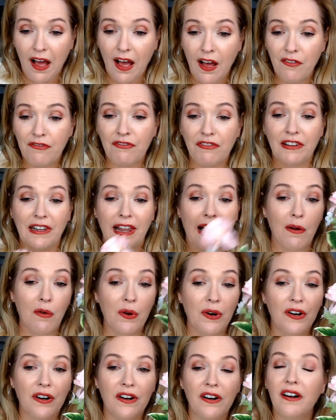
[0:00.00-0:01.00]
a
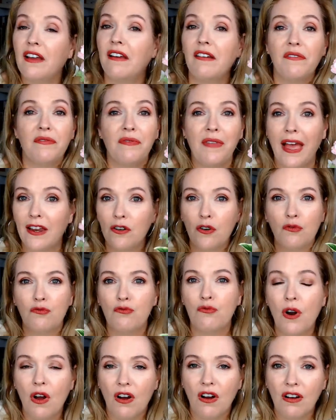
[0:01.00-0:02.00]
flower, and a
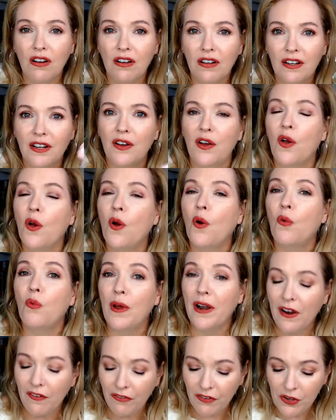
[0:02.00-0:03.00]
rock,
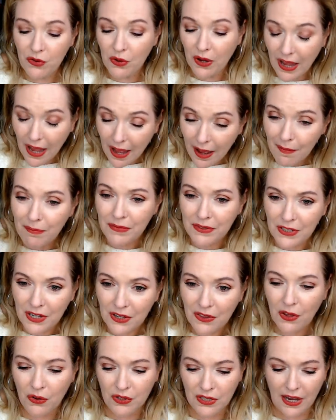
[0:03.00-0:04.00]
whenever you come
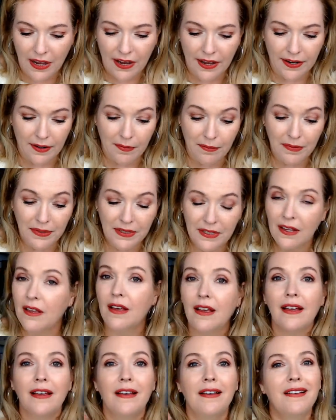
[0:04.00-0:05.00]
to those items,
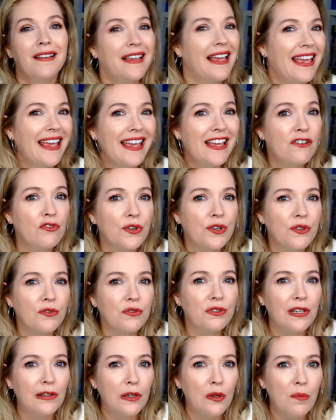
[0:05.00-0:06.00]

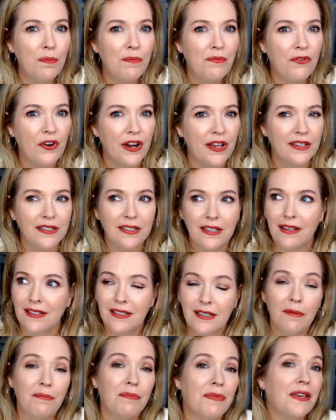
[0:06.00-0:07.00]
introduce a loop phrase,
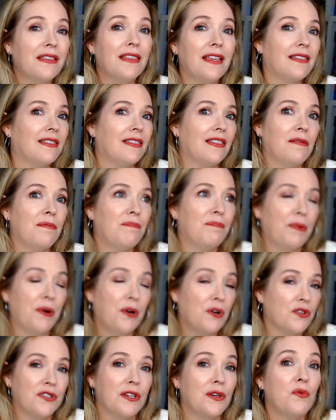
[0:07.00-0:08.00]
something that the
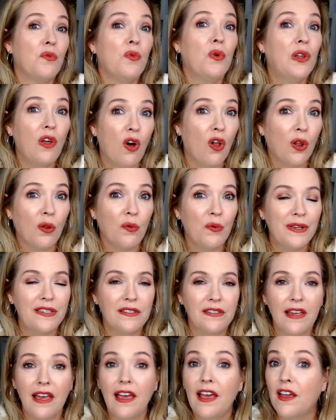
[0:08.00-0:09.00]
person will
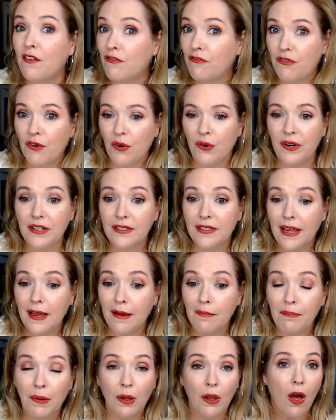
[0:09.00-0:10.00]
always say. For
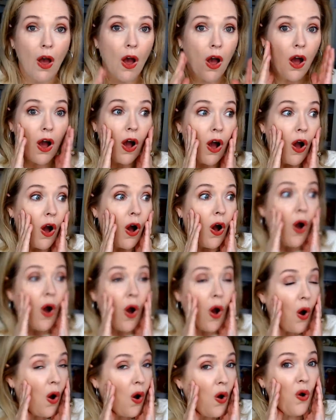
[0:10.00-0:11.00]
example,
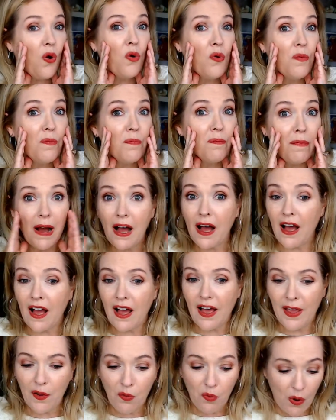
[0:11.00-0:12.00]
oh
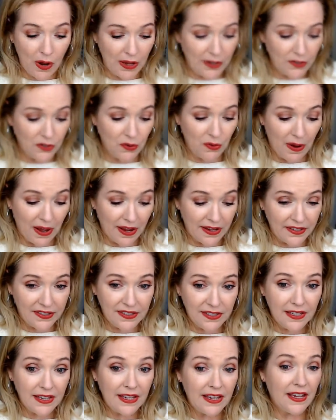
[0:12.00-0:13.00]
my, what do I
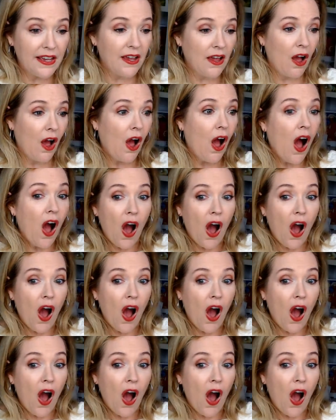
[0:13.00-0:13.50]
see?